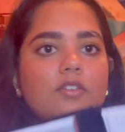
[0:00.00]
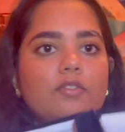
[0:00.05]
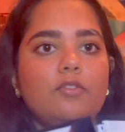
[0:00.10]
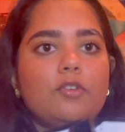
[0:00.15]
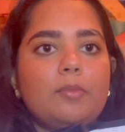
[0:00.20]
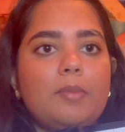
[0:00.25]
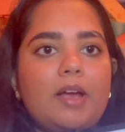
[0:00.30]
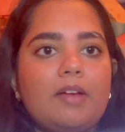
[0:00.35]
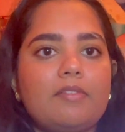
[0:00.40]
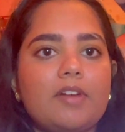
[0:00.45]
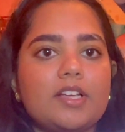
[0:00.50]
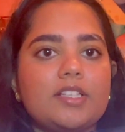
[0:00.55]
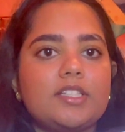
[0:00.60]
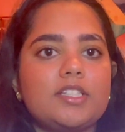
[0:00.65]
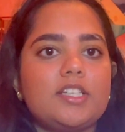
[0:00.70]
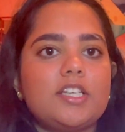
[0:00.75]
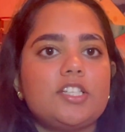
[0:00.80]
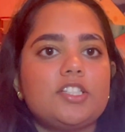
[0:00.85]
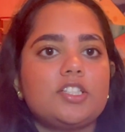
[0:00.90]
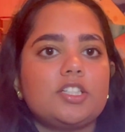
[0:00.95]
For my
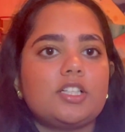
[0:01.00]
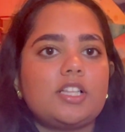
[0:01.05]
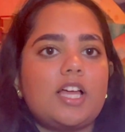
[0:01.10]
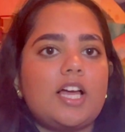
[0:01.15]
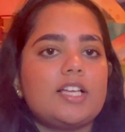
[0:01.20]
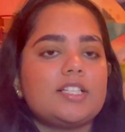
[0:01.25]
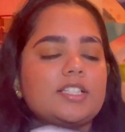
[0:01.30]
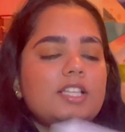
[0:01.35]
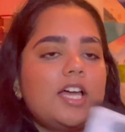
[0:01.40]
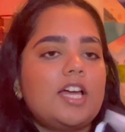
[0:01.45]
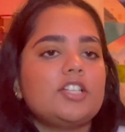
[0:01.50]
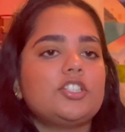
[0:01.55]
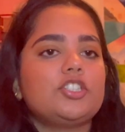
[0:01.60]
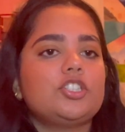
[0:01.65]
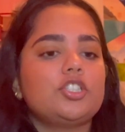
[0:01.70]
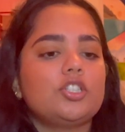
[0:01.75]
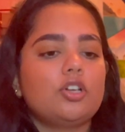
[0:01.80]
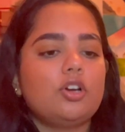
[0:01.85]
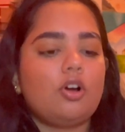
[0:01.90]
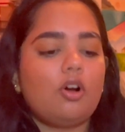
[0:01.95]
recitation class last
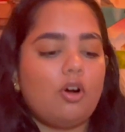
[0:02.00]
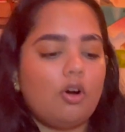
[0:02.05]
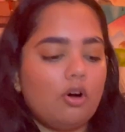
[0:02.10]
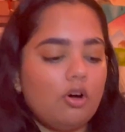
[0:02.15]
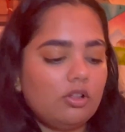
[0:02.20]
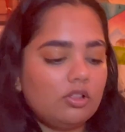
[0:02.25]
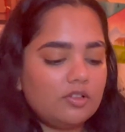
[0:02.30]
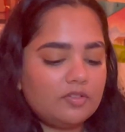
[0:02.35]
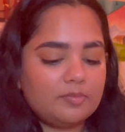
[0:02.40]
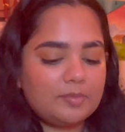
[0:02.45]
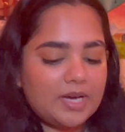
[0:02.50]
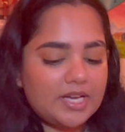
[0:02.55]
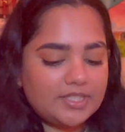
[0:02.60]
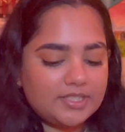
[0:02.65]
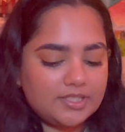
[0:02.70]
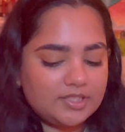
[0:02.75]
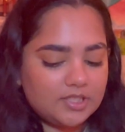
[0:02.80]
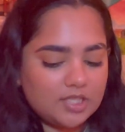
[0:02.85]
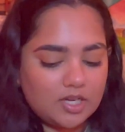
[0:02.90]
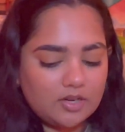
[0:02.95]
year, all of my
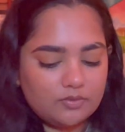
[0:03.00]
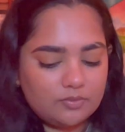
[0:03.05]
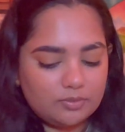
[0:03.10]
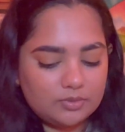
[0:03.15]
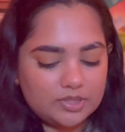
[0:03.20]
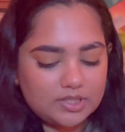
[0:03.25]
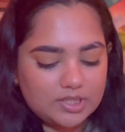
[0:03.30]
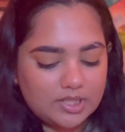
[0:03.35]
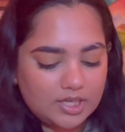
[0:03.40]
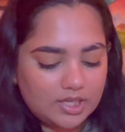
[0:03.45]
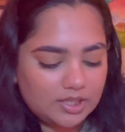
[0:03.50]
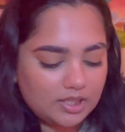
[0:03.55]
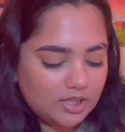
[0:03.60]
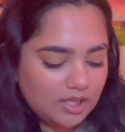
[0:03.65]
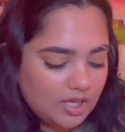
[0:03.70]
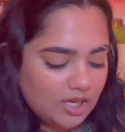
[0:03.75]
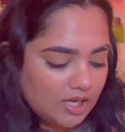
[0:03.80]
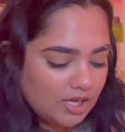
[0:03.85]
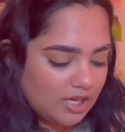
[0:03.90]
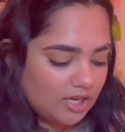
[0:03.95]
stuff was like
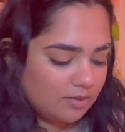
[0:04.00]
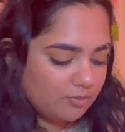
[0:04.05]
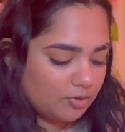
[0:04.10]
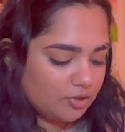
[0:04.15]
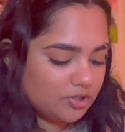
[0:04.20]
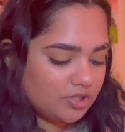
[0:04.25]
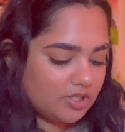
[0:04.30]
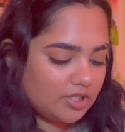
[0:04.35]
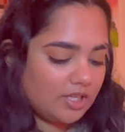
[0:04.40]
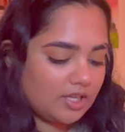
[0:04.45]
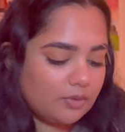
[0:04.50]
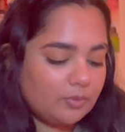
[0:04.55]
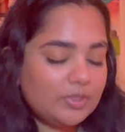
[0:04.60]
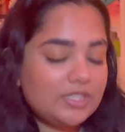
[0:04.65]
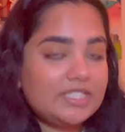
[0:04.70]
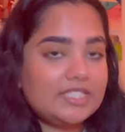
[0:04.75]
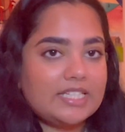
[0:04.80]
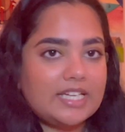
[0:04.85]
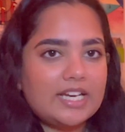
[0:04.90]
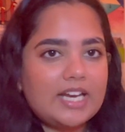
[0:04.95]
in person. Like we
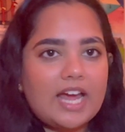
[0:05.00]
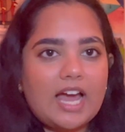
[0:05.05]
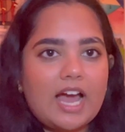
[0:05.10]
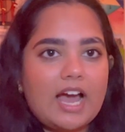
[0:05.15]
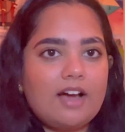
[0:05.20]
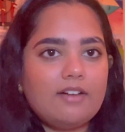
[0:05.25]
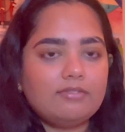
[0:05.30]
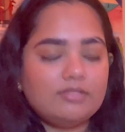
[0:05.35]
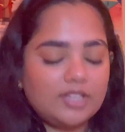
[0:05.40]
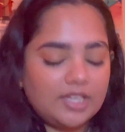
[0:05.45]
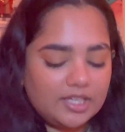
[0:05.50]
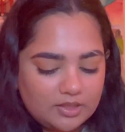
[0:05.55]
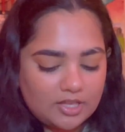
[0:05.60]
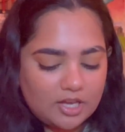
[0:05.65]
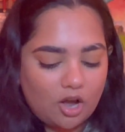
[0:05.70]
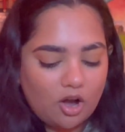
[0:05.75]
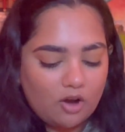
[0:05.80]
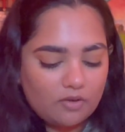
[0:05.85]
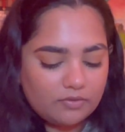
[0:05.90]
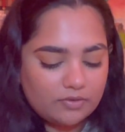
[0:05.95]
did have like, they
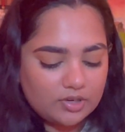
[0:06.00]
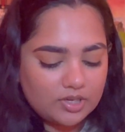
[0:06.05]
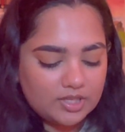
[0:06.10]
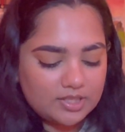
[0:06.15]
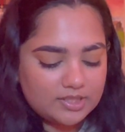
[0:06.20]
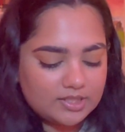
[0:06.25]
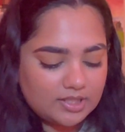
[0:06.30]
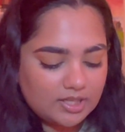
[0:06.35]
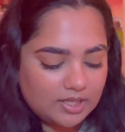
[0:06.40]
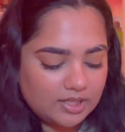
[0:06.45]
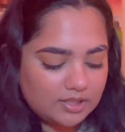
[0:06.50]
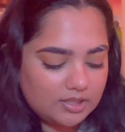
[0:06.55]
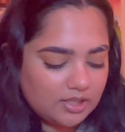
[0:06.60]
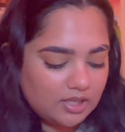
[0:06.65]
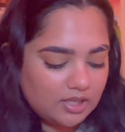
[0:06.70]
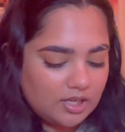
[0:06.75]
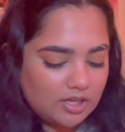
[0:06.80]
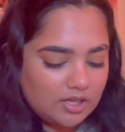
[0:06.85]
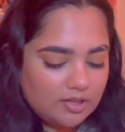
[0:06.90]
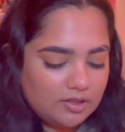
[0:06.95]
offered us like
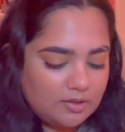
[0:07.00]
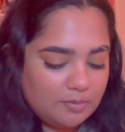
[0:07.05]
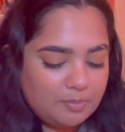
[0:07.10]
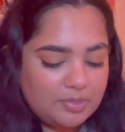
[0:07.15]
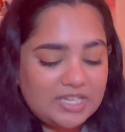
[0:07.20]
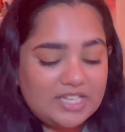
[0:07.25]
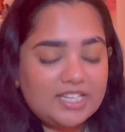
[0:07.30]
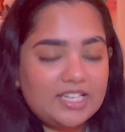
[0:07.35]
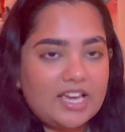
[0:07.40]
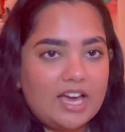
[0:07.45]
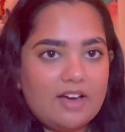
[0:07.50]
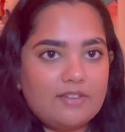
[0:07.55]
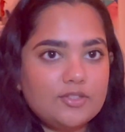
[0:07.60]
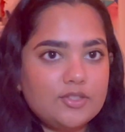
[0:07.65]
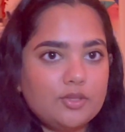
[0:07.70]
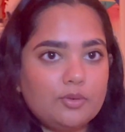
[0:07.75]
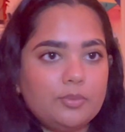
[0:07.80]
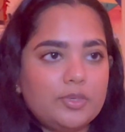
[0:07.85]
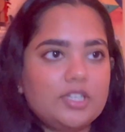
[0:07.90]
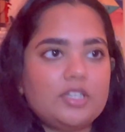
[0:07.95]
the PDF
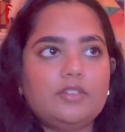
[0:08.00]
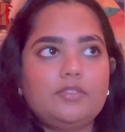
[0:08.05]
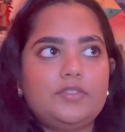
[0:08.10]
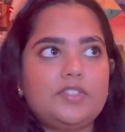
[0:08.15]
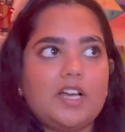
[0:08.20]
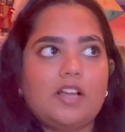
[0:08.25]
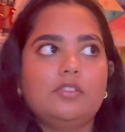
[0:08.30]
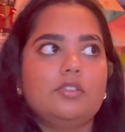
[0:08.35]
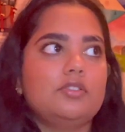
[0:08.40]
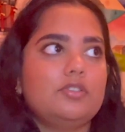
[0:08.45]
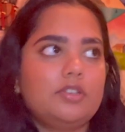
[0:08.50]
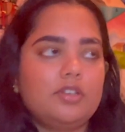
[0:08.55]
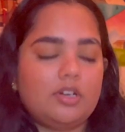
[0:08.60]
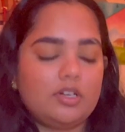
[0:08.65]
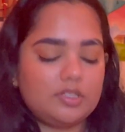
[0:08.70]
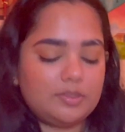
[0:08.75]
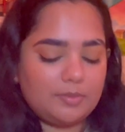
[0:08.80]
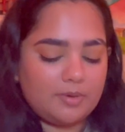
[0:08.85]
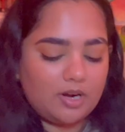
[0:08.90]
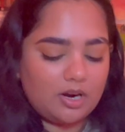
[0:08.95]
so we could have downloaded
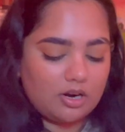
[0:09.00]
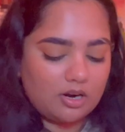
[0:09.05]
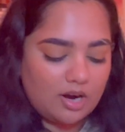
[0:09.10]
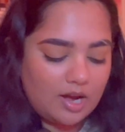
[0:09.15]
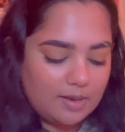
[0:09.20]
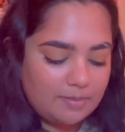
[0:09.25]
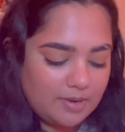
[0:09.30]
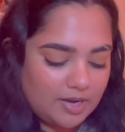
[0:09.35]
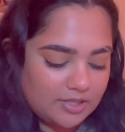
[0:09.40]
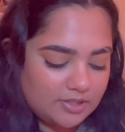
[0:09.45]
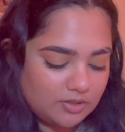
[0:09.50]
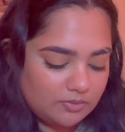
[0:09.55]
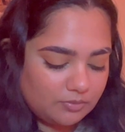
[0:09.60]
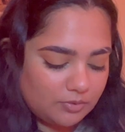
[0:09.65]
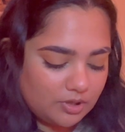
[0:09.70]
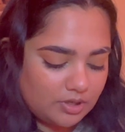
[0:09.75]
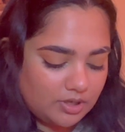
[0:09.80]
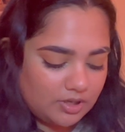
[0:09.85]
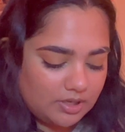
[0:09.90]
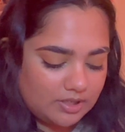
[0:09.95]
onto our iPads and
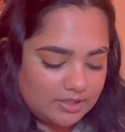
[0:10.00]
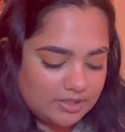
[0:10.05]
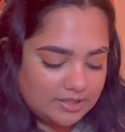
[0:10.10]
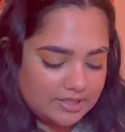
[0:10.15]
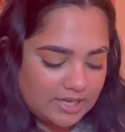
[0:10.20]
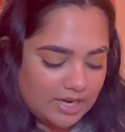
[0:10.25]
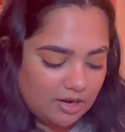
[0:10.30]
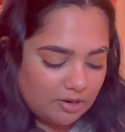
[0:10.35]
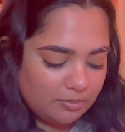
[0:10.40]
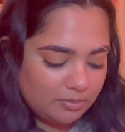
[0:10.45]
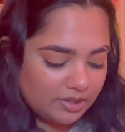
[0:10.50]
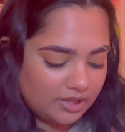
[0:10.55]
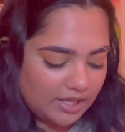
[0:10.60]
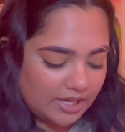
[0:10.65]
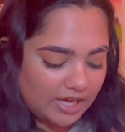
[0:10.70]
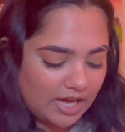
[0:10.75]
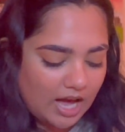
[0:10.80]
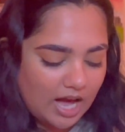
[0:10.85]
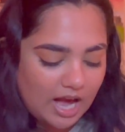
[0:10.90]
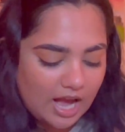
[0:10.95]
written it down, but
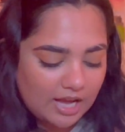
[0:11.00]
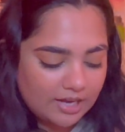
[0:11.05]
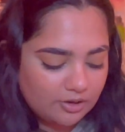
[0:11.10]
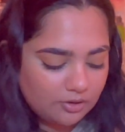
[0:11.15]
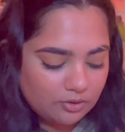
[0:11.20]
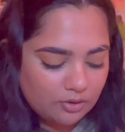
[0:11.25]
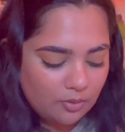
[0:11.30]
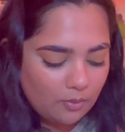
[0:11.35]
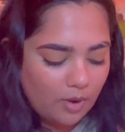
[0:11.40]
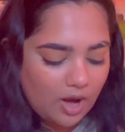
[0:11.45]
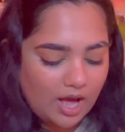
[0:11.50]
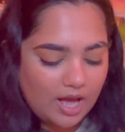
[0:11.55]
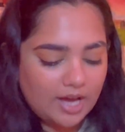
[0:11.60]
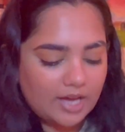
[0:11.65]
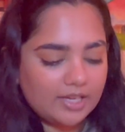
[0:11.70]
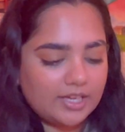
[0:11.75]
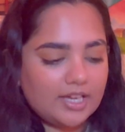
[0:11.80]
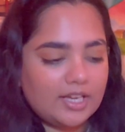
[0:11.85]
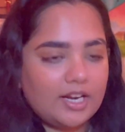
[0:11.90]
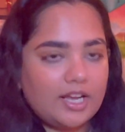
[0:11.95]
like I don't know why,
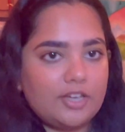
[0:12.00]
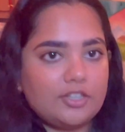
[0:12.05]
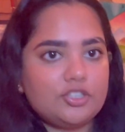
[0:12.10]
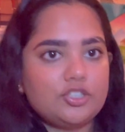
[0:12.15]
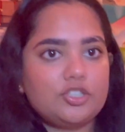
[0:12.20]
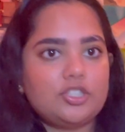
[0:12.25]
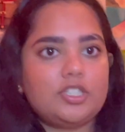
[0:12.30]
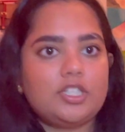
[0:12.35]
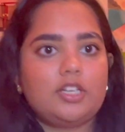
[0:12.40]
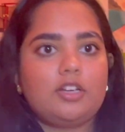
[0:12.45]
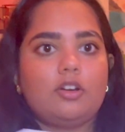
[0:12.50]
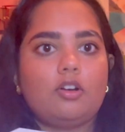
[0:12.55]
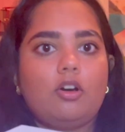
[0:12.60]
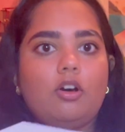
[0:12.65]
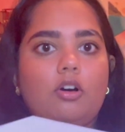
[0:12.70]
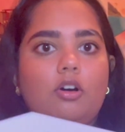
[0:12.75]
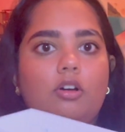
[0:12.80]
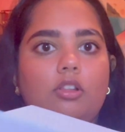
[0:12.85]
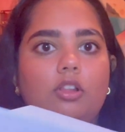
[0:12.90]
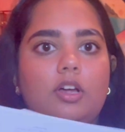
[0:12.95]
again, I just did it
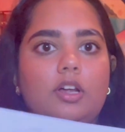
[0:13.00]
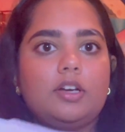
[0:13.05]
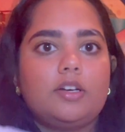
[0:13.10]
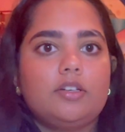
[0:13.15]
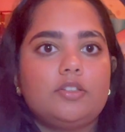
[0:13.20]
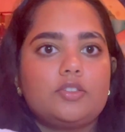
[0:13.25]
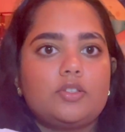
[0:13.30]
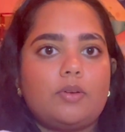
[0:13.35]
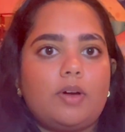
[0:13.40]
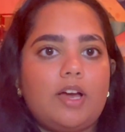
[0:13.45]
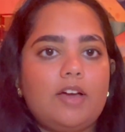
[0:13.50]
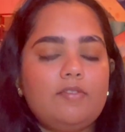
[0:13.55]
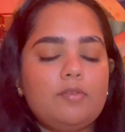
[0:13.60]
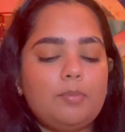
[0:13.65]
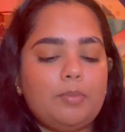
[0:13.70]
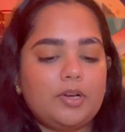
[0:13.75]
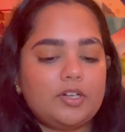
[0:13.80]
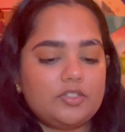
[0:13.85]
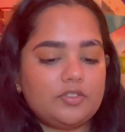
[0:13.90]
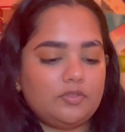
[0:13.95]
all on, so I have a
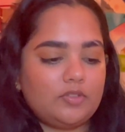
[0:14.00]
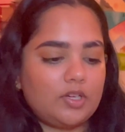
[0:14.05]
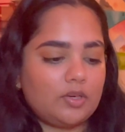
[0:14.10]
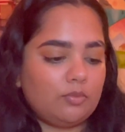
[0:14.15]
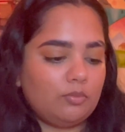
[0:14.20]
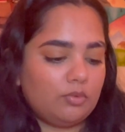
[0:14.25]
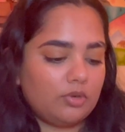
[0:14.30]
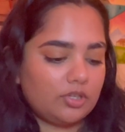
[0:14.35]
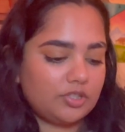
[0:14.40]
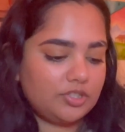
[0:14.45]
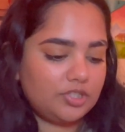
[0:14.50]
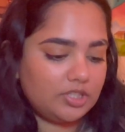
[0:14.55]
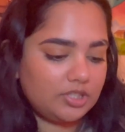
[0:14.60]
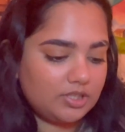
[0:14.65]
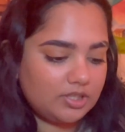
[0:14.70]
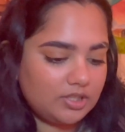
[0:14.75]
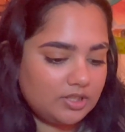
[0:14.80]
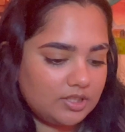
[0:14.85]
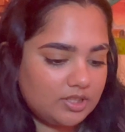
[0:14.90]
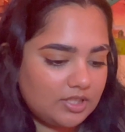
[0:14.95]
bunch of like
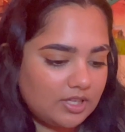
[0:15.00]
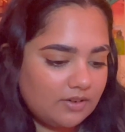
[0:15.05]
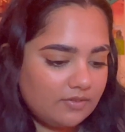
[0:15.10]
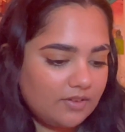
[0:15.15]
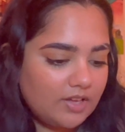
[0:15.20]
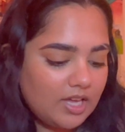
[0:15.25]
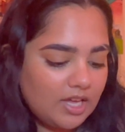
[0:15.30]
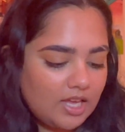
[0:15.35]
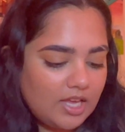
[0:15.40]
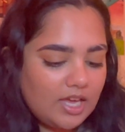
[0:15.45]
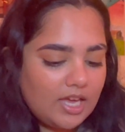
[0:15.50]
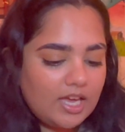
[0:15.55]
worksheets and stuff.